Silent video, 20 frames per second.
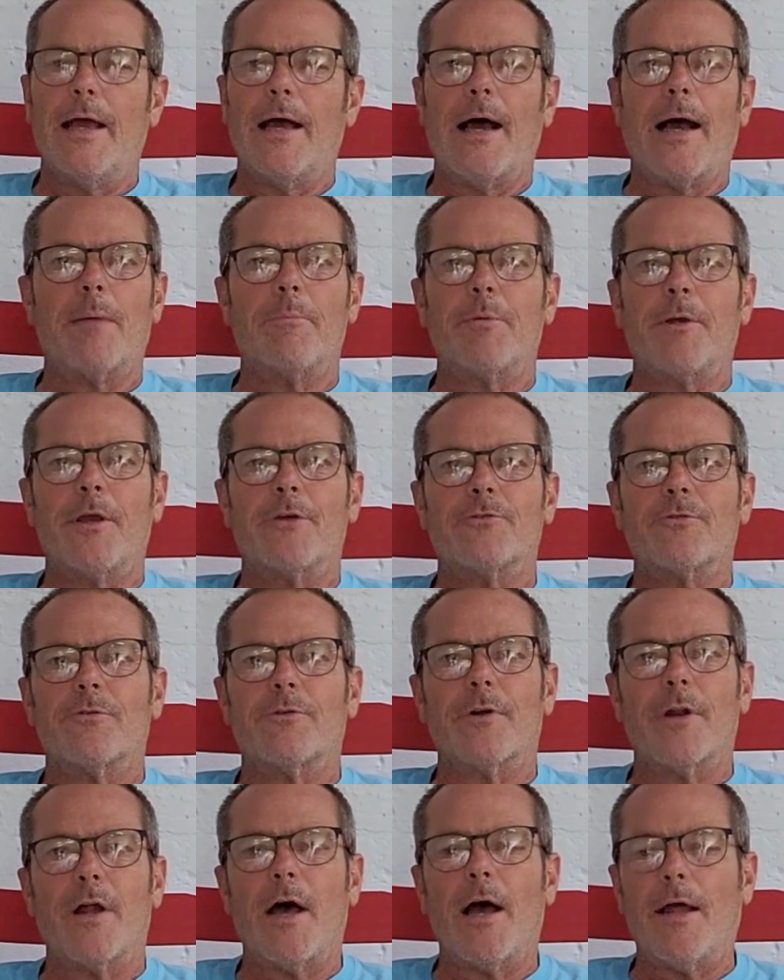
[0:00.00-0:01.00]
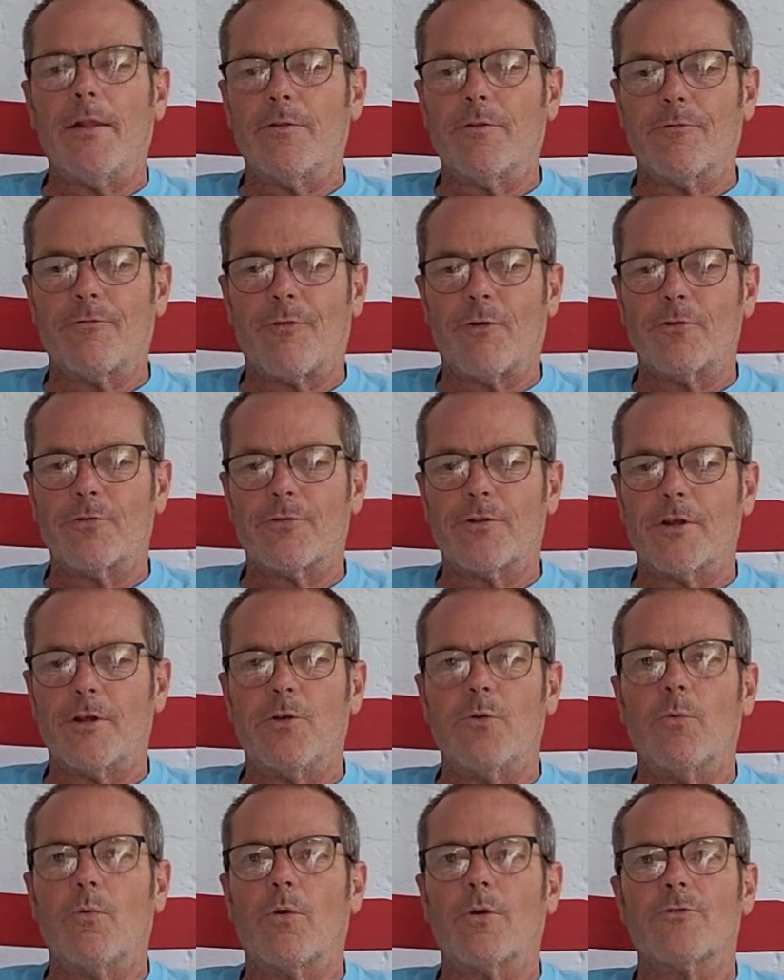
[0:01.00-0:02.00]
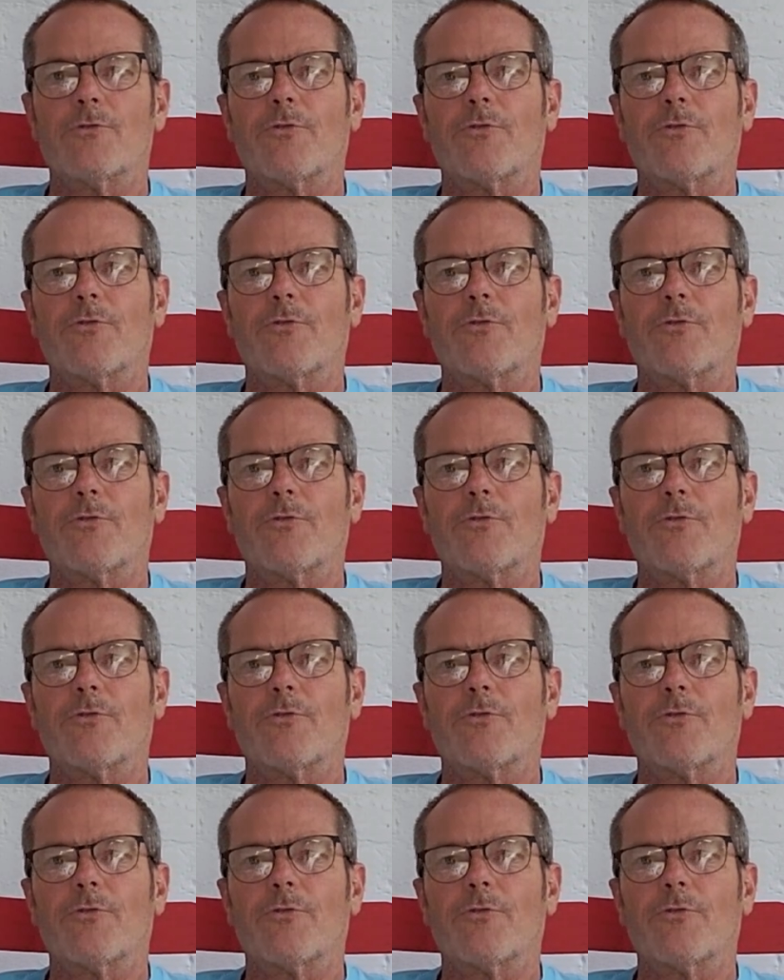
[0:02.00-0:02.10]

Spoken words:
IPAs are not the first thing you want